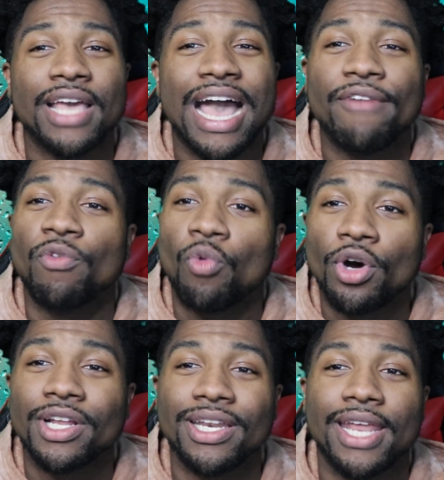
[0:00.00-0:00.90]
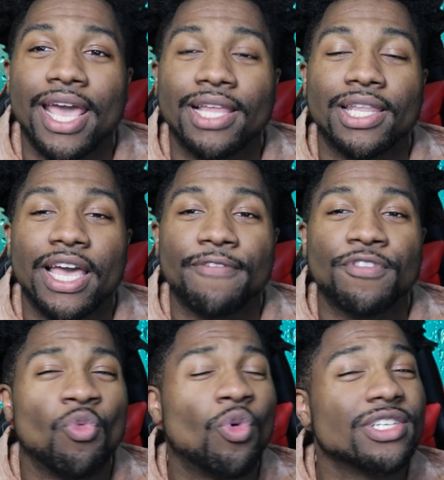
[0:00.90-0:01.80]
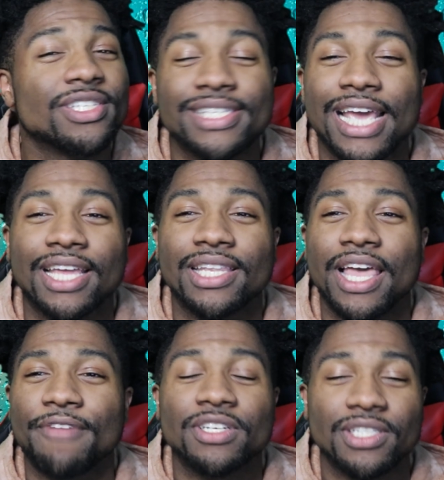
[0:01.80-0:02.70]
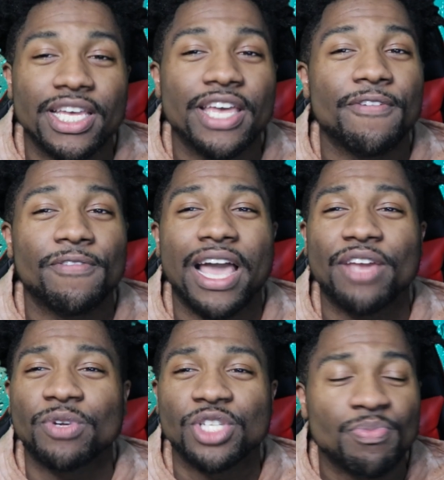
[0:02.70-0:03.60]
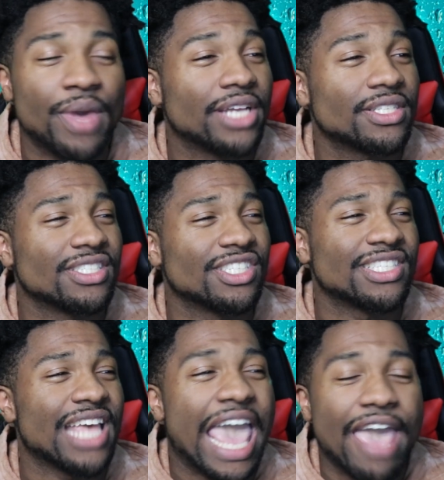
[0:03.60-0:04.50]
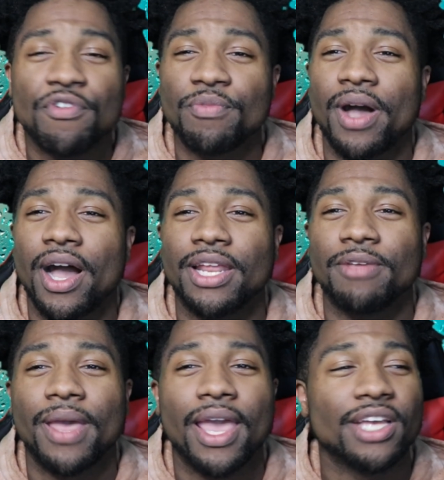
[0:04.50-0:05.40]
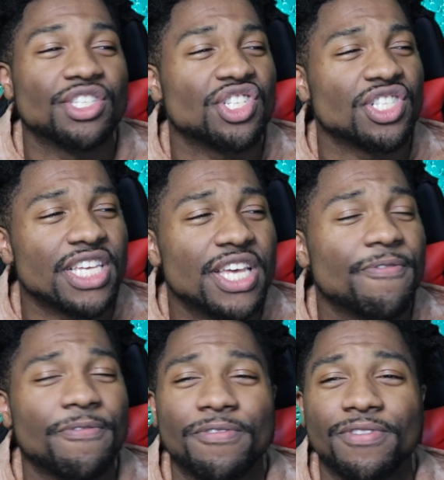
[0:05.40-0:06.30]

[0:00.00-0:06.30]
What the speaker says: have 1 day left, 1 second left to live. Like, respect just everybody, man. Just live